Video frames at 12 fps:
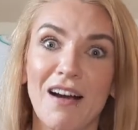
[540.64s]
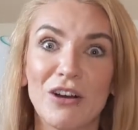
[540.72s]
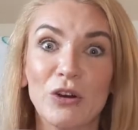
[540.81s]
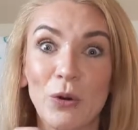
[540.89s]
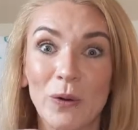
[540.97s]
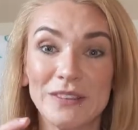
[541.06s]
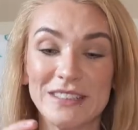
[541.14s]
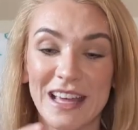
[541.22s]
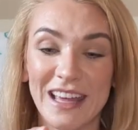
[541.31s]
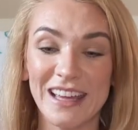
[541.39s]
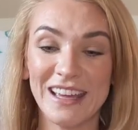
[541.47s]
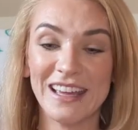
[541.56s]
Got
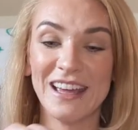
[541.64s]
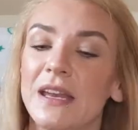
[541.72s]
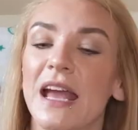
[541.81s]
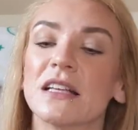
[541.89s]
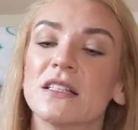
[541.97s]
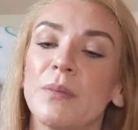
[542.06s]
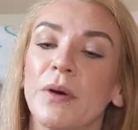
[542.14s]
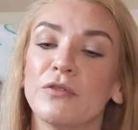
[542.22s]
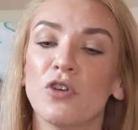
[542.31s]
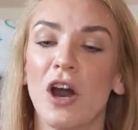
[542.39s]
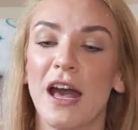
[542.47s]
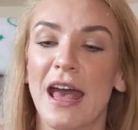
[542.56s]
it. Next up,
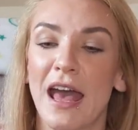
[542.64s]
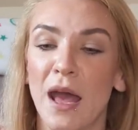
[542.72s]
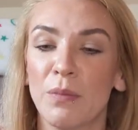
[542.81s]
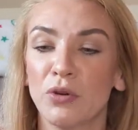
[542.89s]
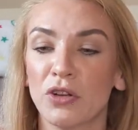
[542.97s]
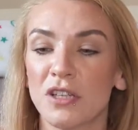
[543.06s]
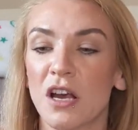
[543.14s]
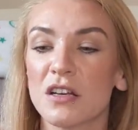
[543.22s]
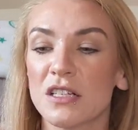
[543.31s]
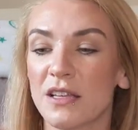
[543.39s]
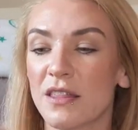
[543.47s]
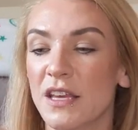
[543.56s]
I've got a hair
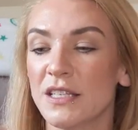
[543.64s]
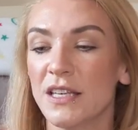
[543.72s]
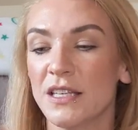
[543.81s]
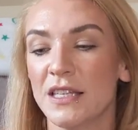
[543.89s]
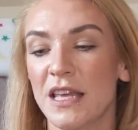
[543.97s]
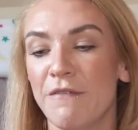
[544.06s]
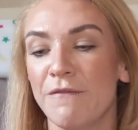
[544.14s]
product. This is the